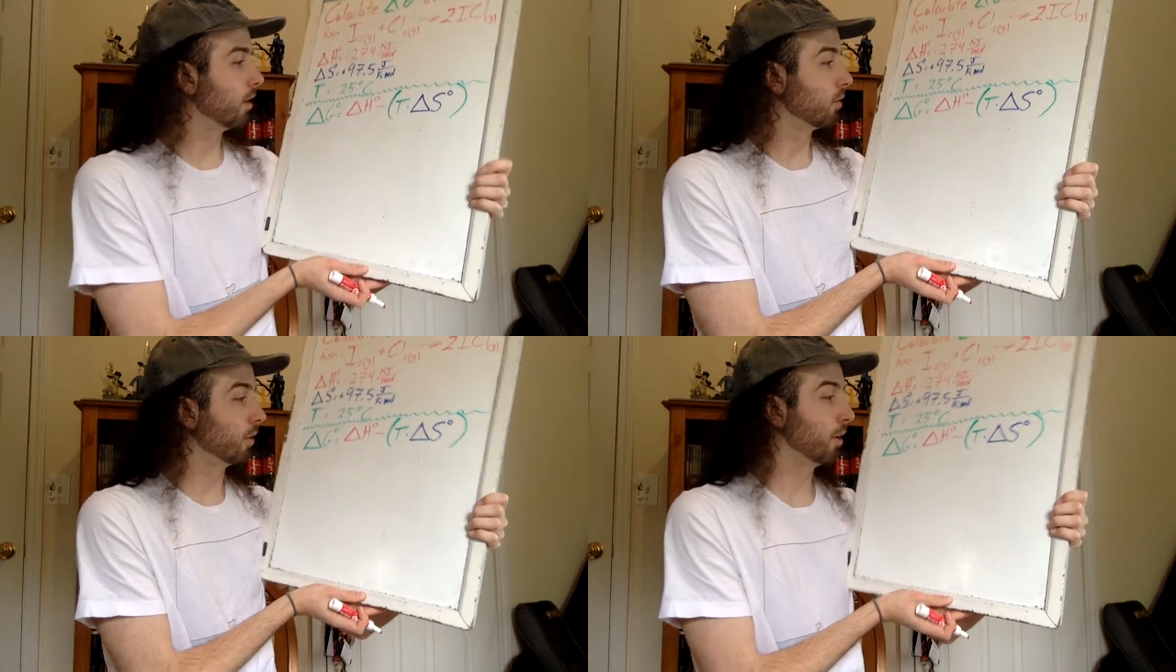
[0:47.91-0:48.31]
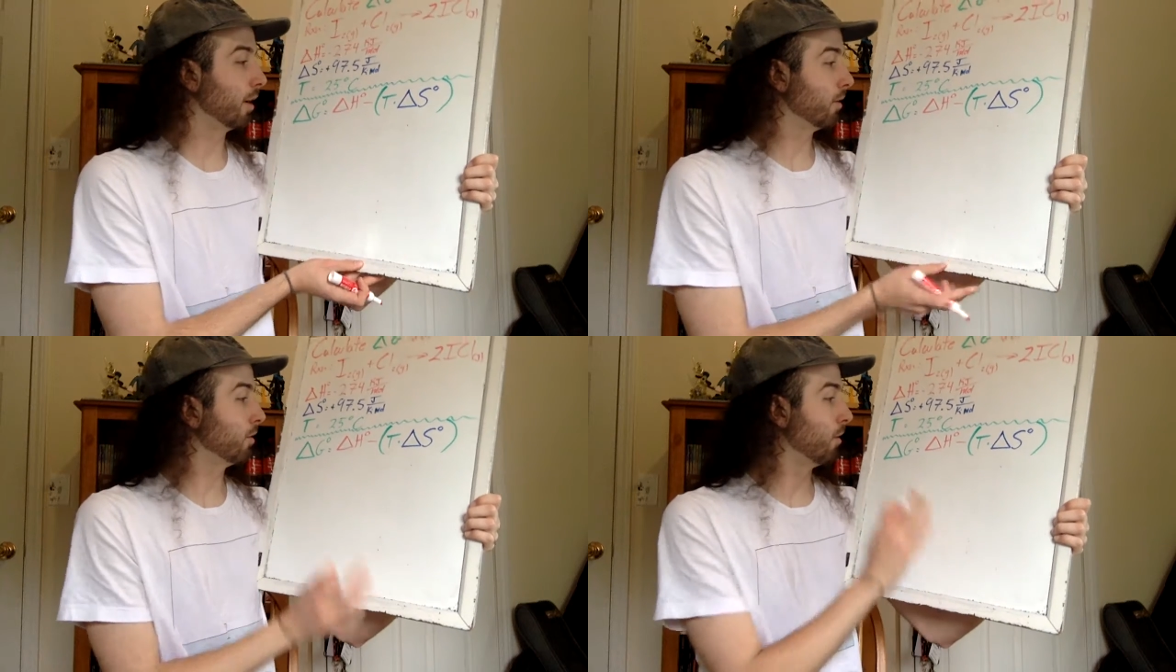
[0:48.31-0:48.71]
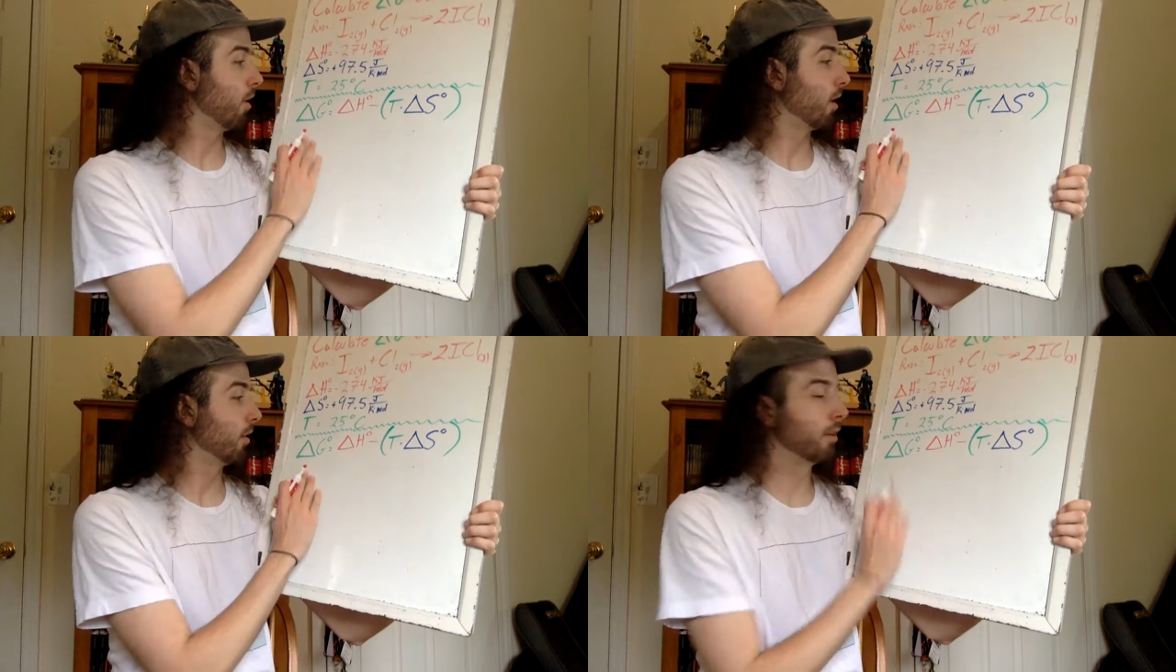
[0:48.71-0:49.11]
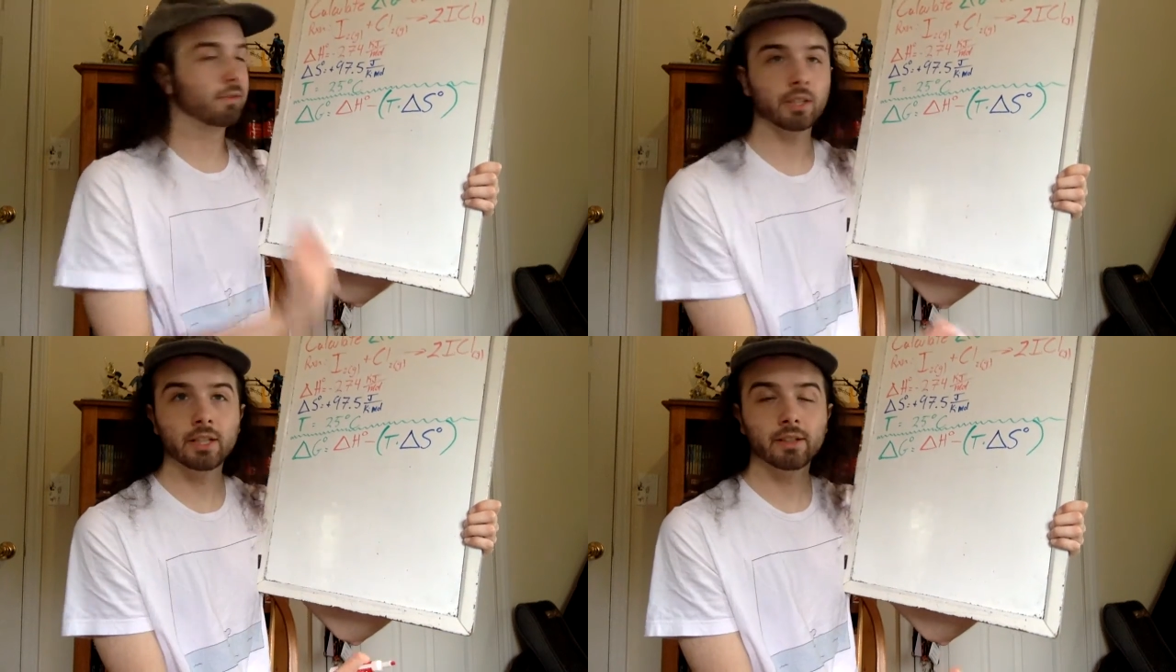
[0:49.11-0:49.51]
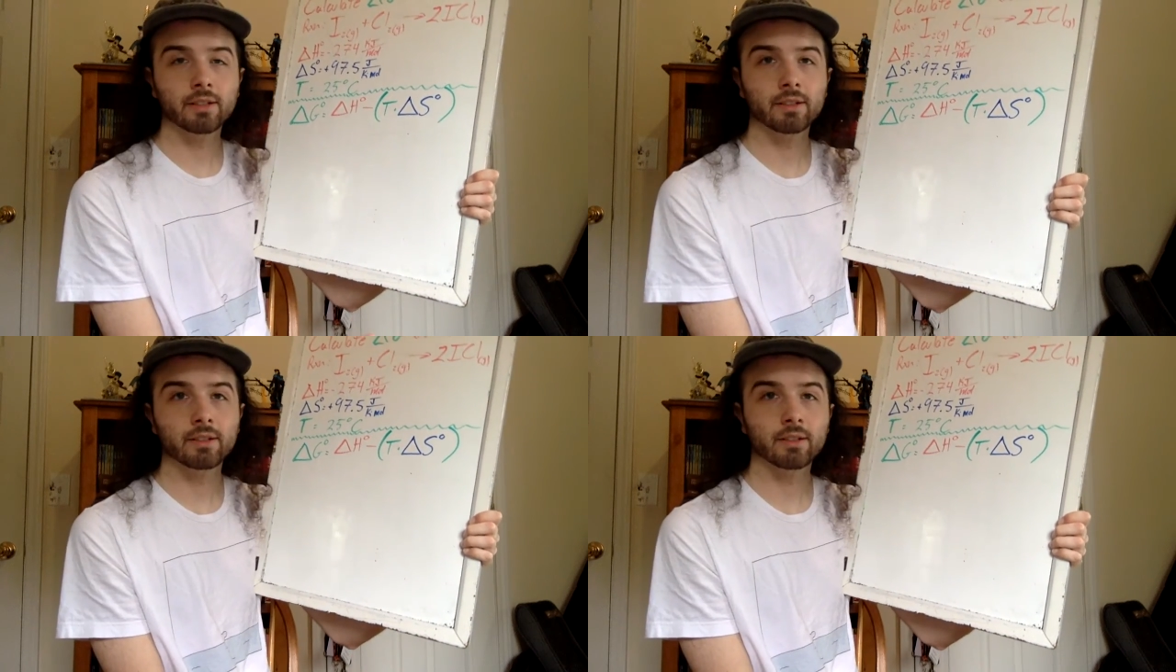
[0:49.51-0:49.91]
If we go down to our lovely
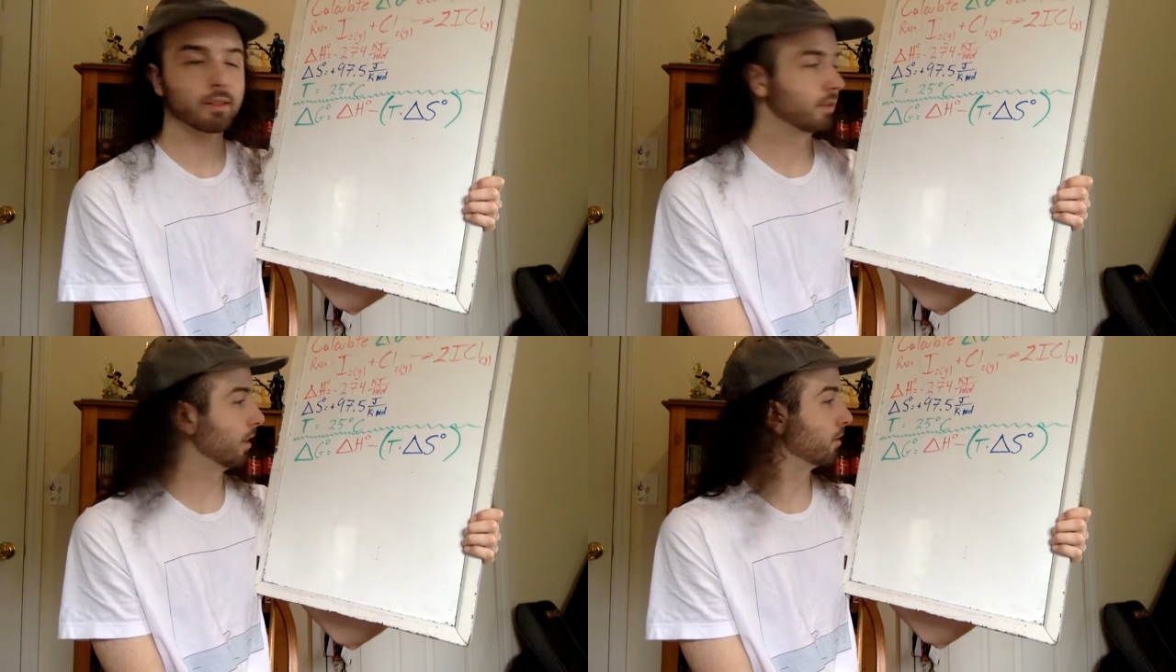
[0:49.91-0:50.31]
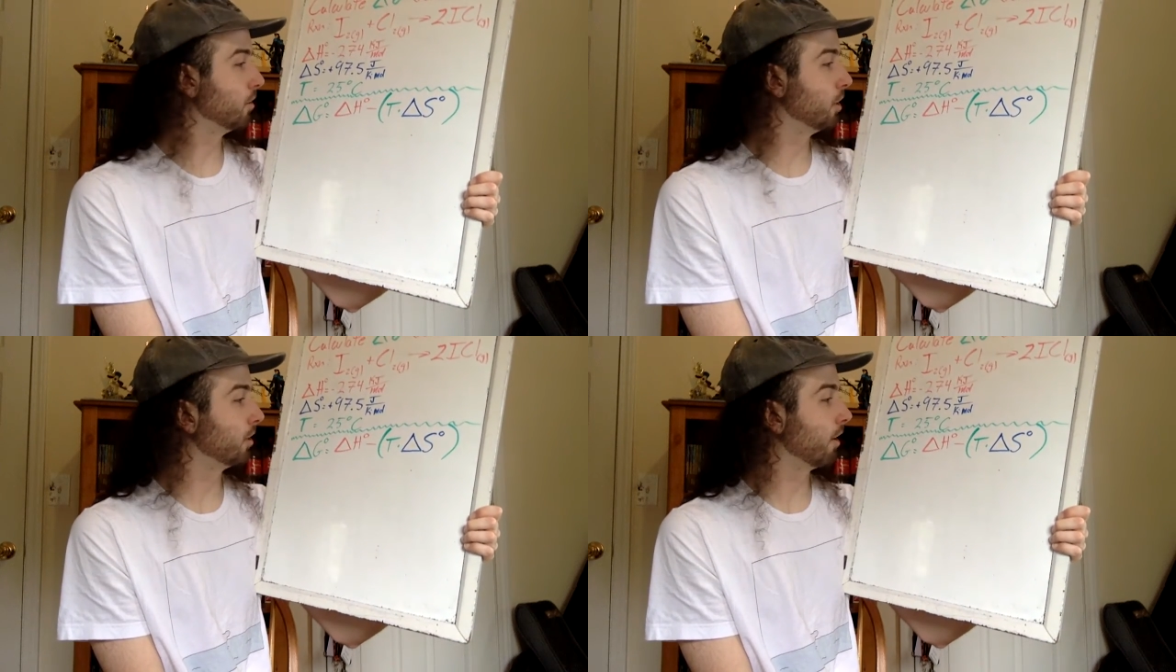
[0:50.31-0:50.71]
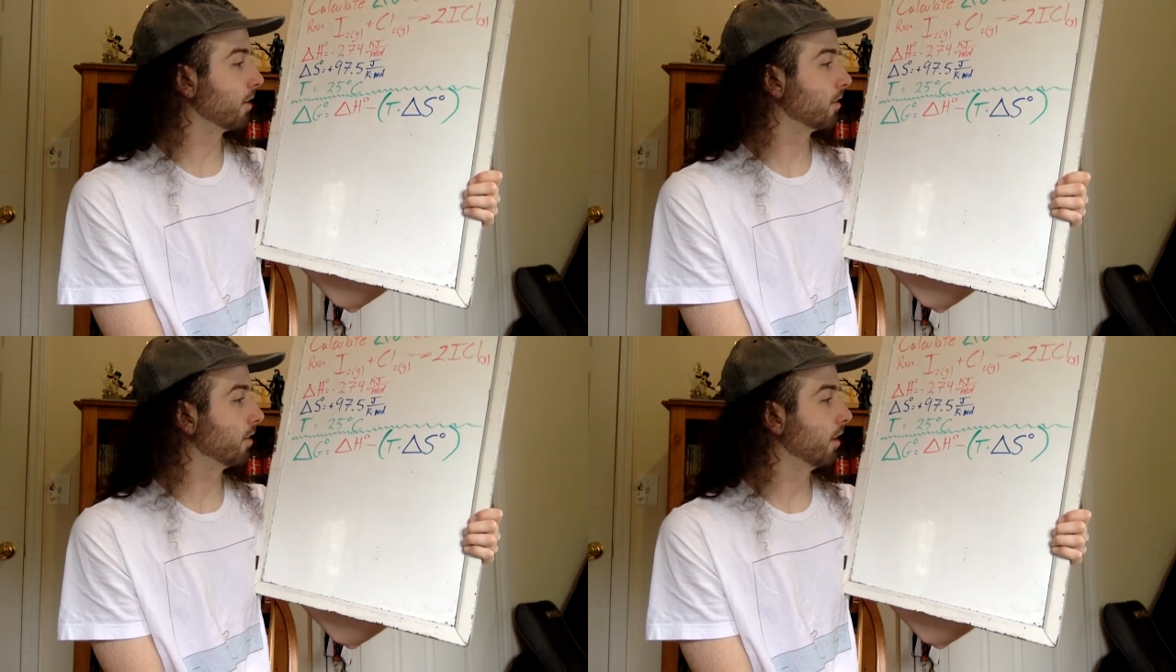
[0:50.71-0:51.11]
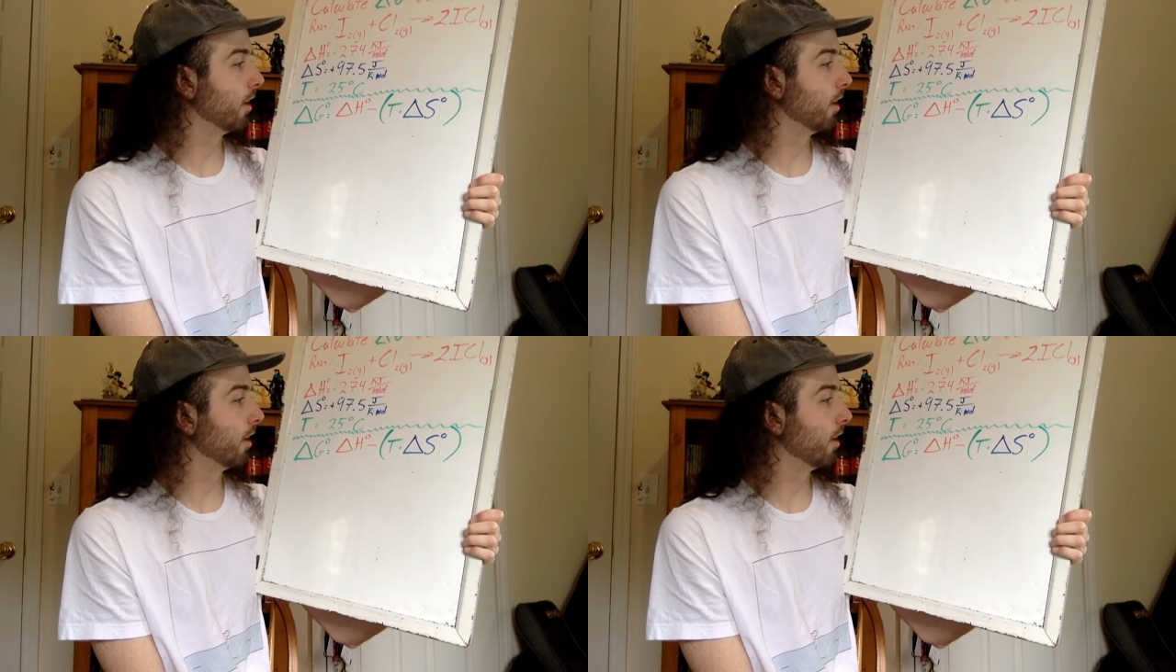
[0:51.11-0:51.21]
delta G naught